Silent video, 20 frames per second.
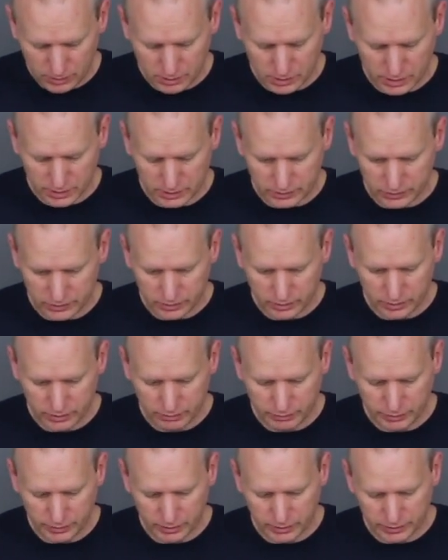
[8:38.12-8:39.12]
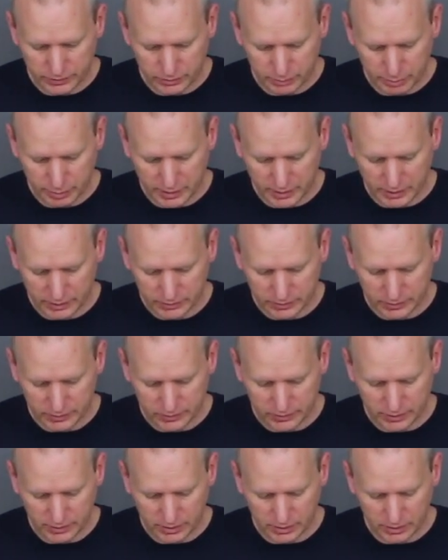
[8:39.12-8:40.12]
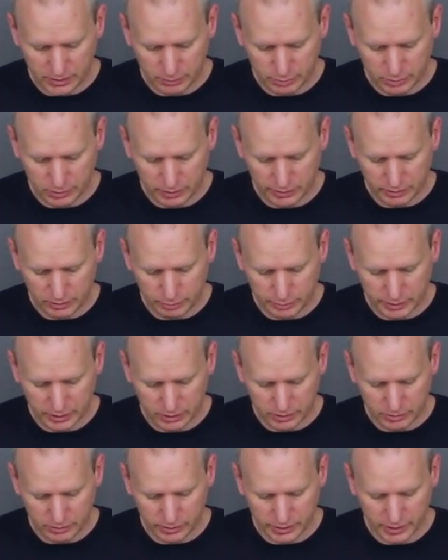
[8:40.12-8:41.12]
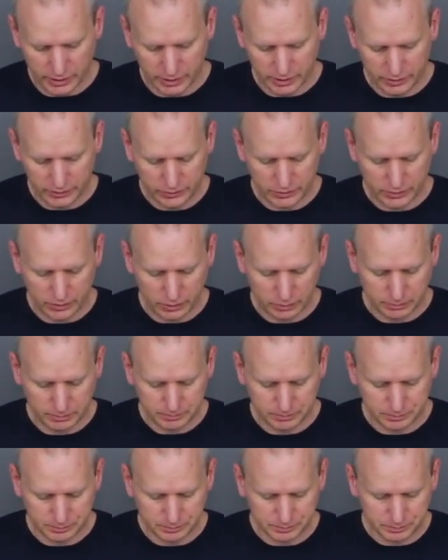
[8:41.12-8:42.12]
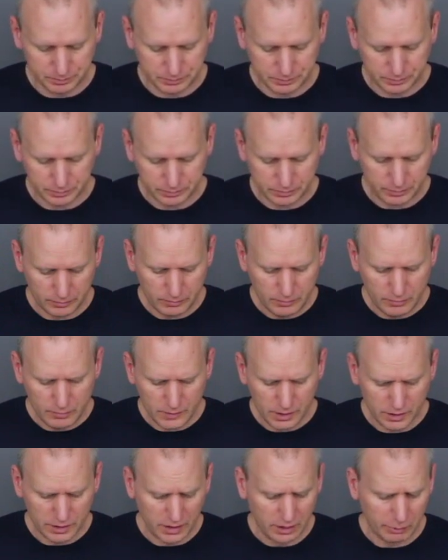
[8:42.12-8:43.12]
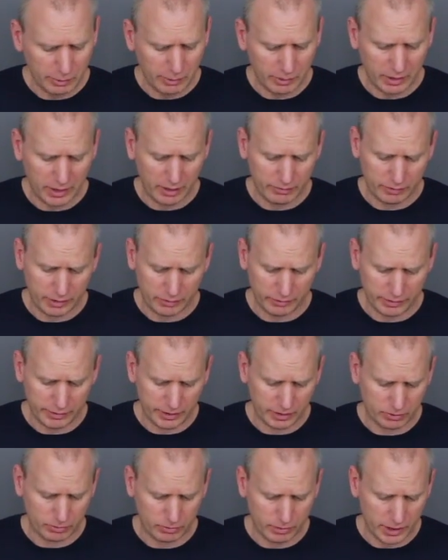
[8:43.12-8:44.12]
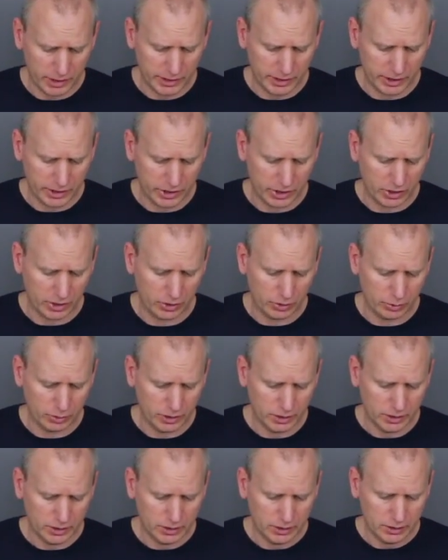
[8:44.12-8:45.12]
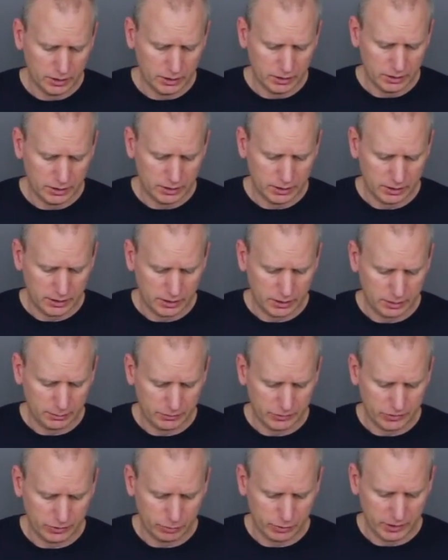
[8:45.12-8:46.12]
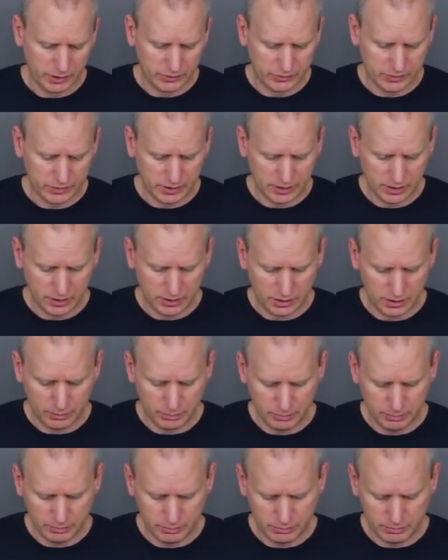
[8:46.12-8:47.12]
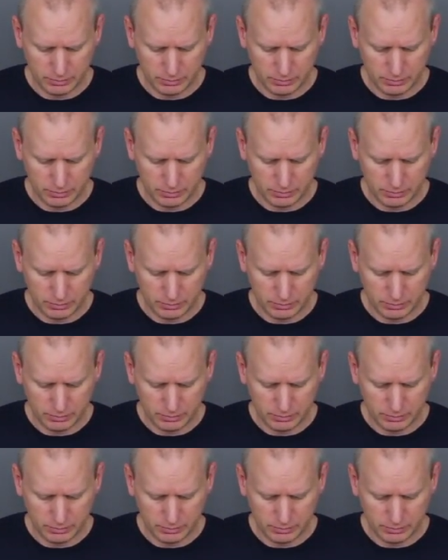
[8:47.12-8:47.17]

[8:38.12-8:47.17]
I can start to feel this epoxy setting up a little bit already, so again, we want to have everything ready to go. So when it's time,